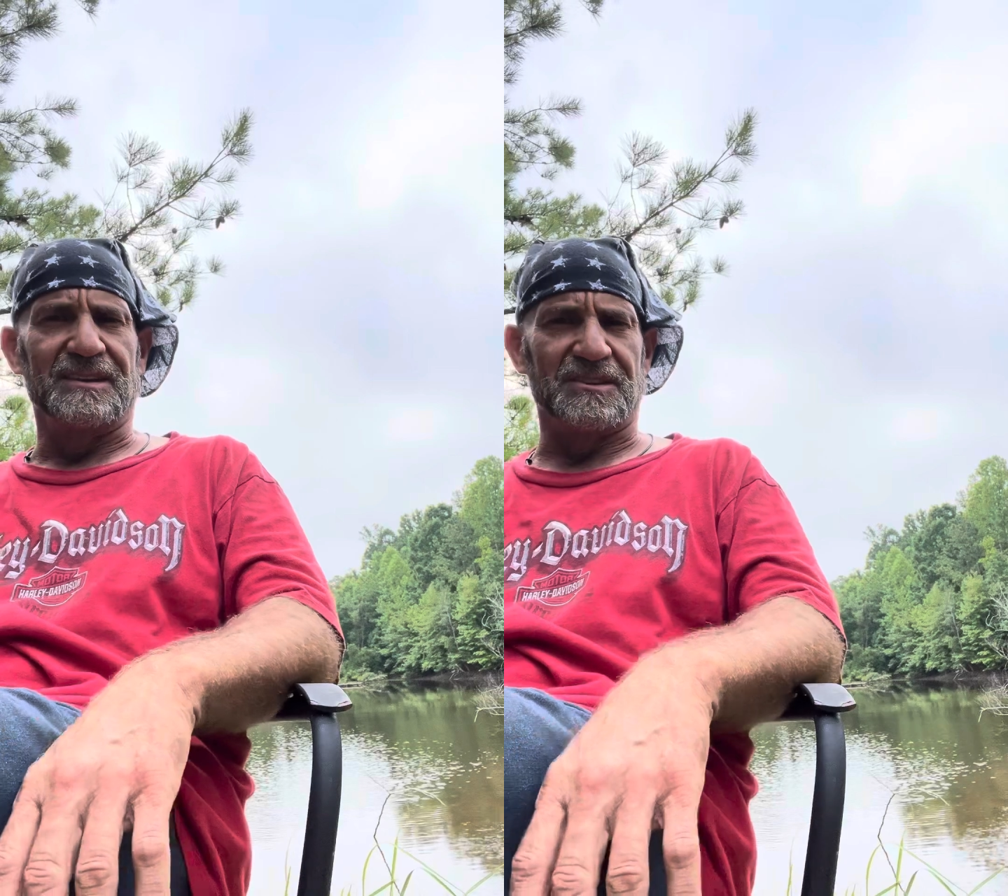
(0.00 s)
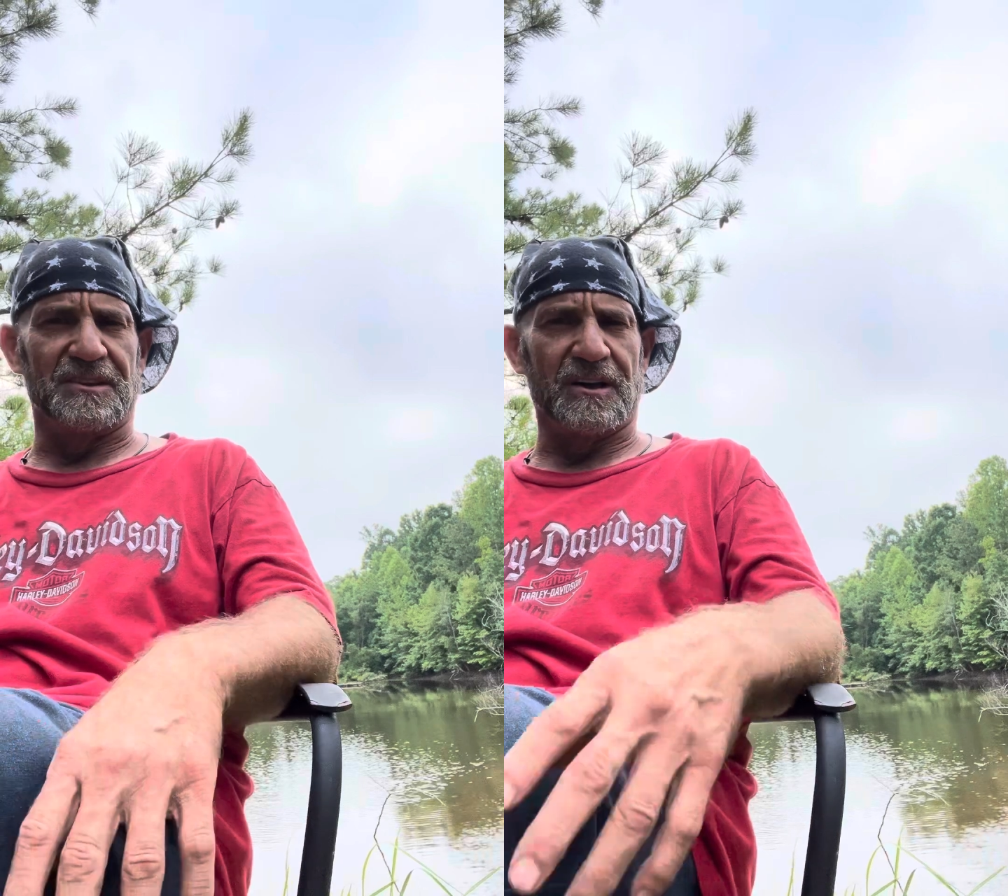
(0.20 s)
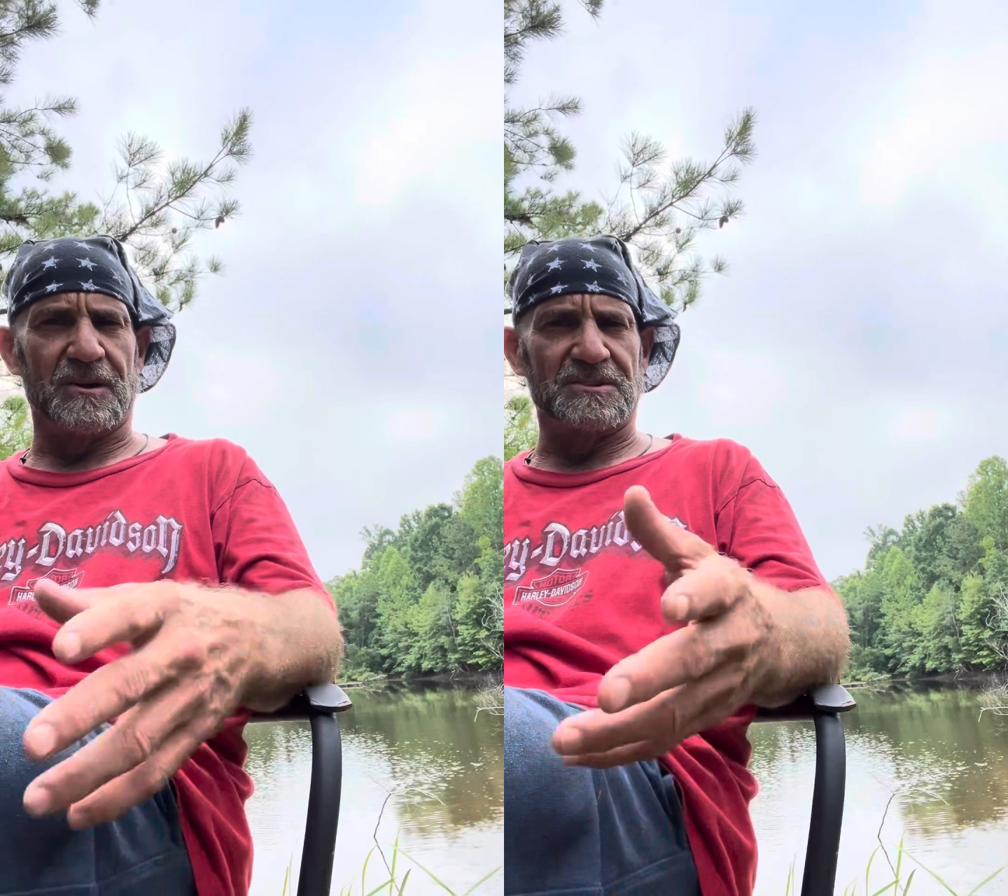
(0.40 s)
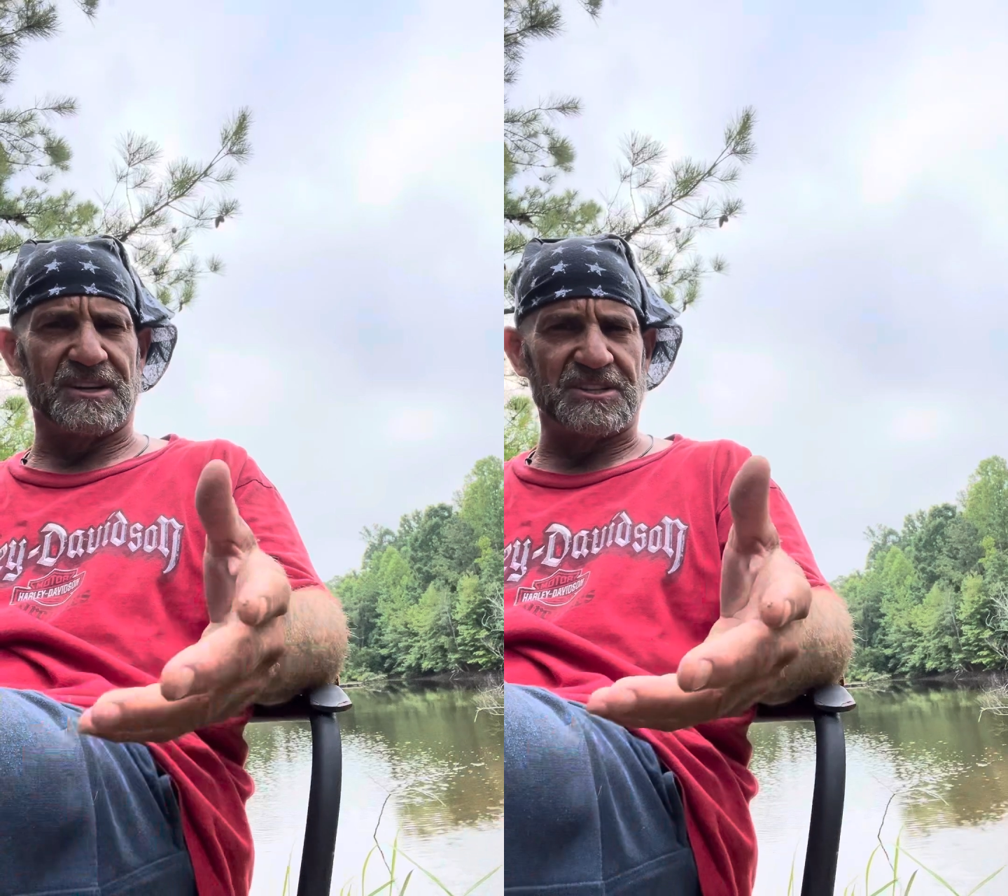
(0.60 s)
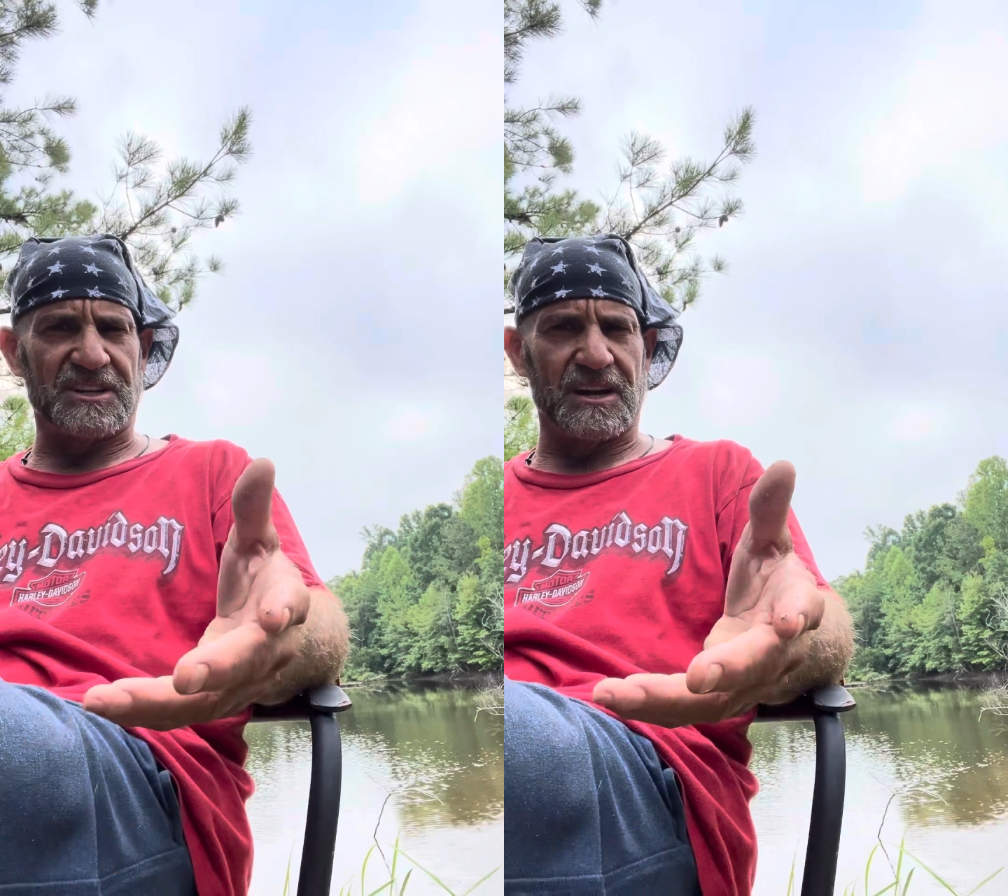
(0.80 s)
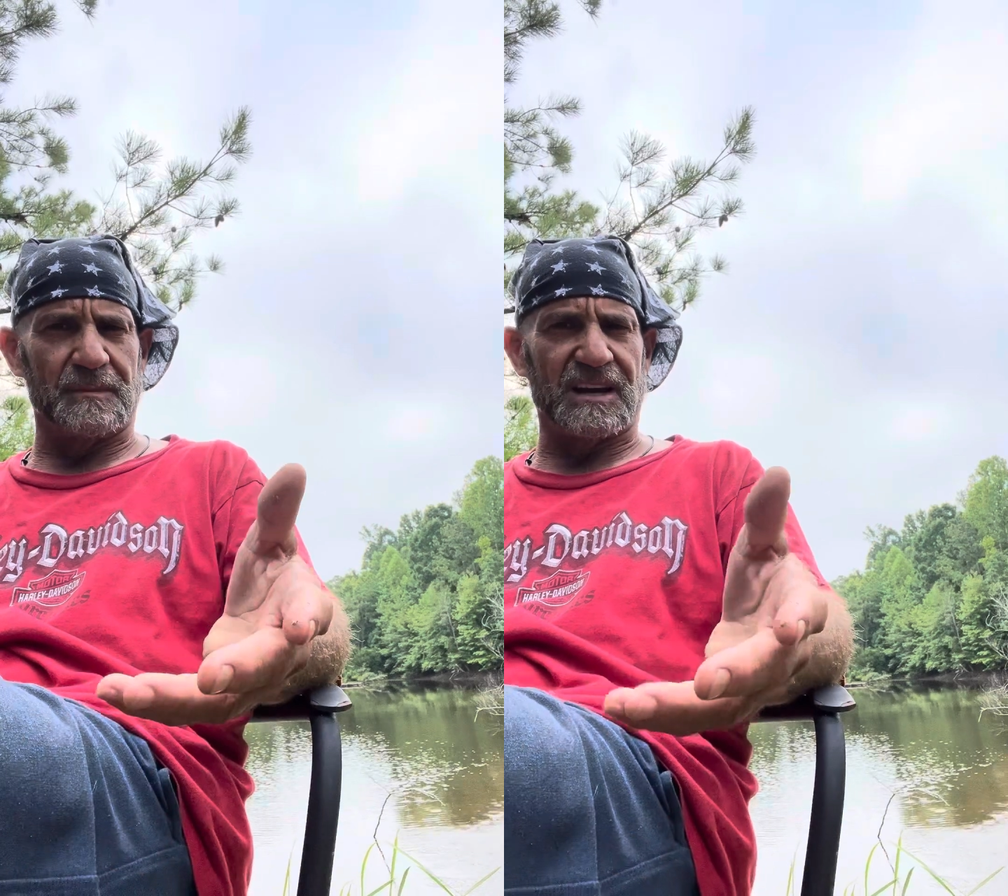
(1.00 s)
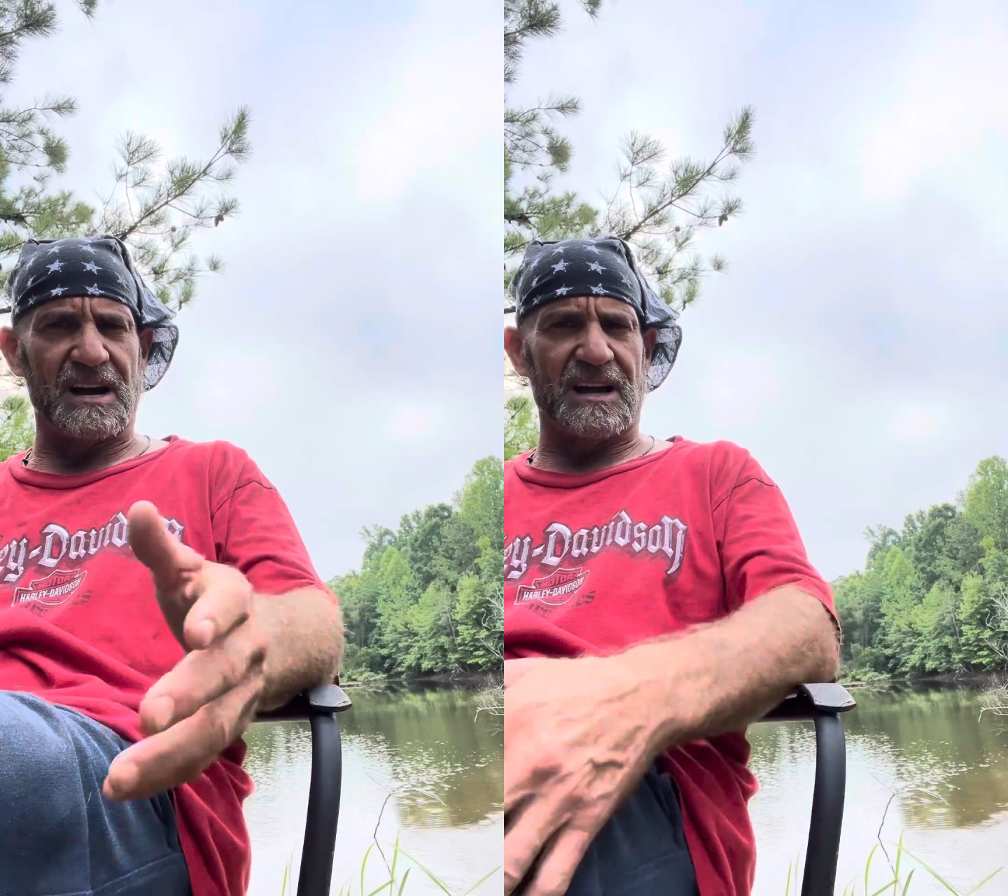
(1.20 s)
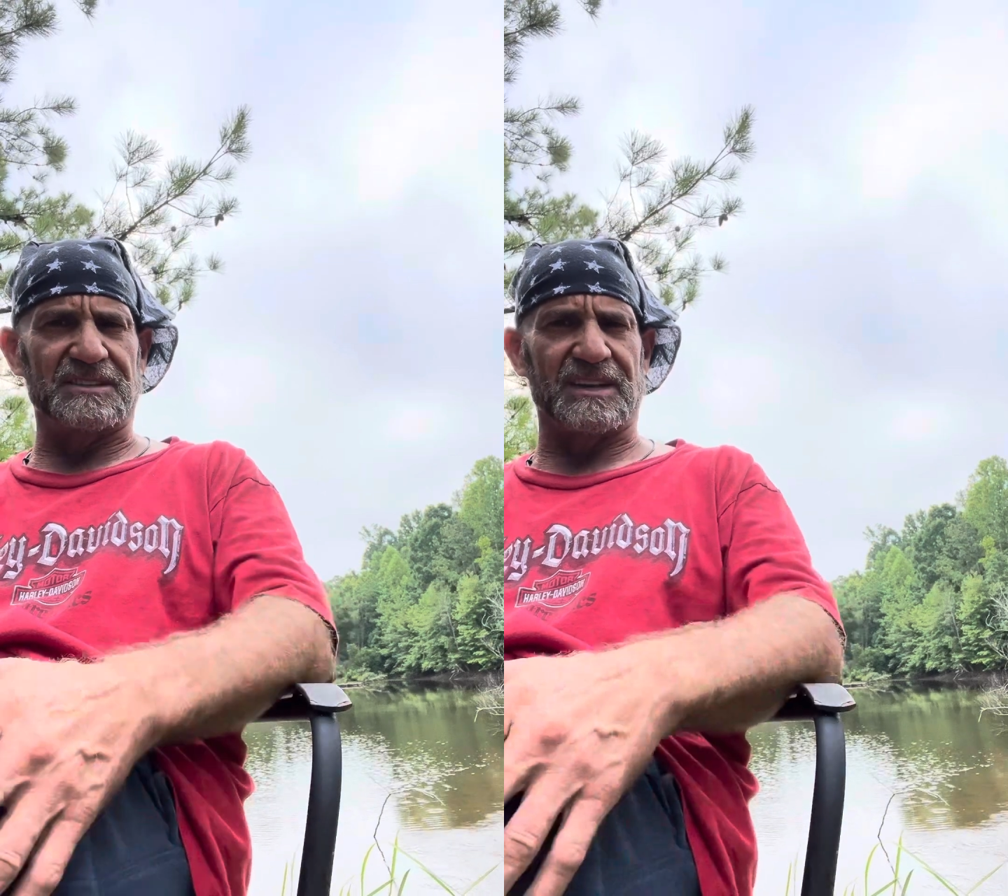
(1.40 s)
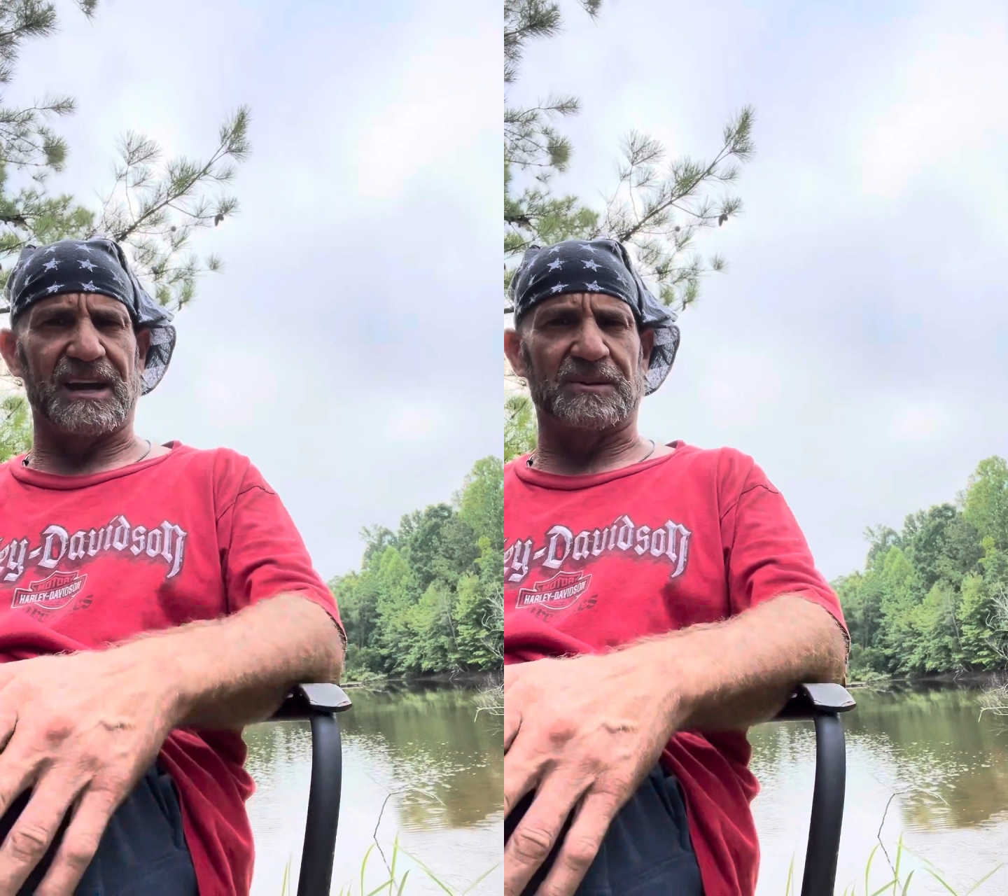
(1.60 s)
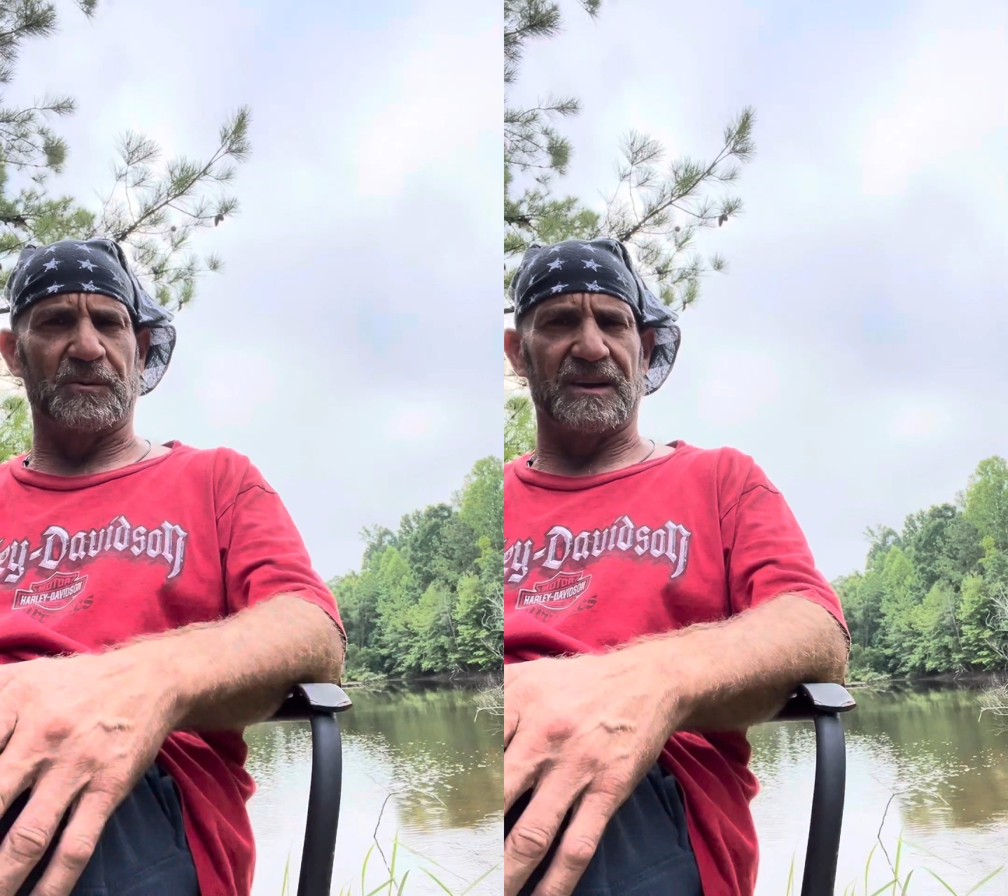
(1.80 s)
to those that you come in
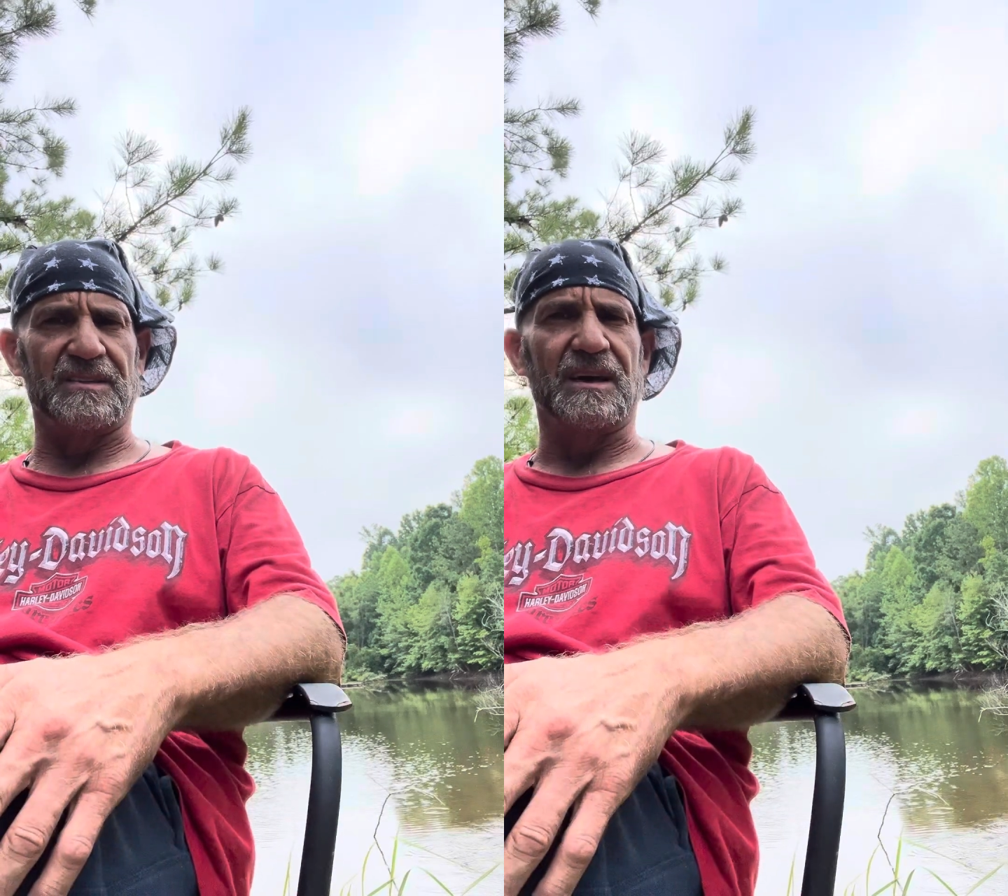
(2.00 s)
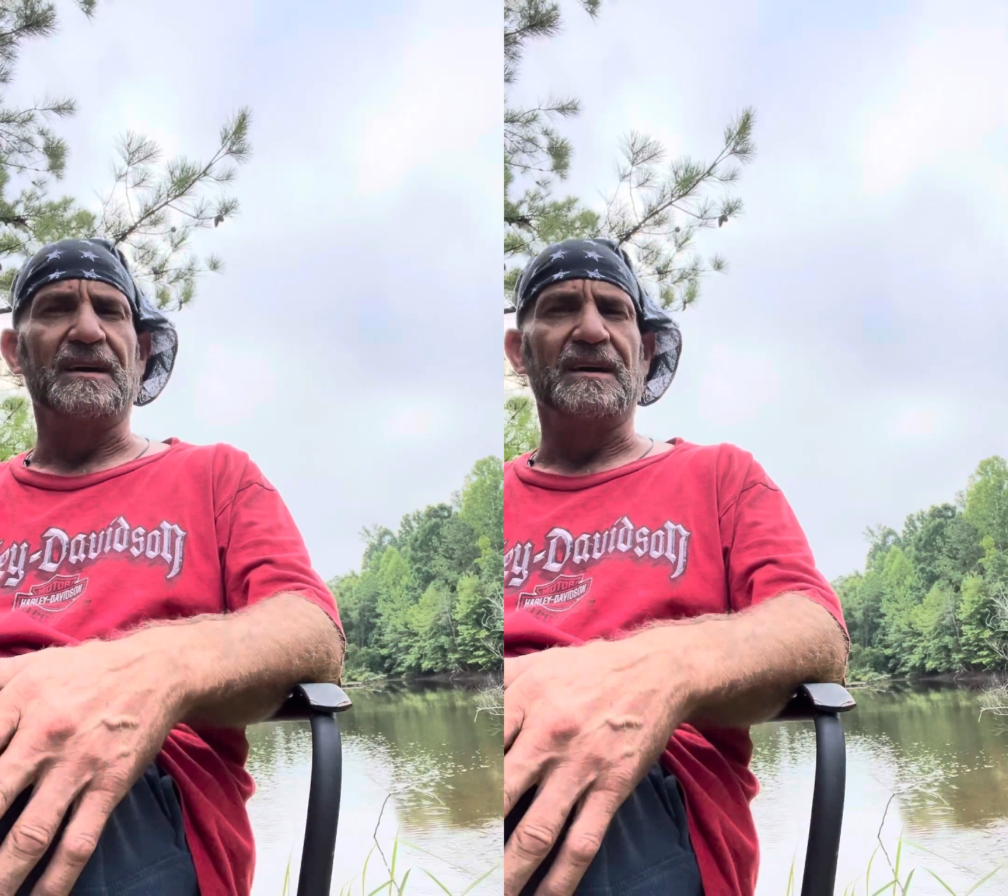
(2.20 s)
contact with,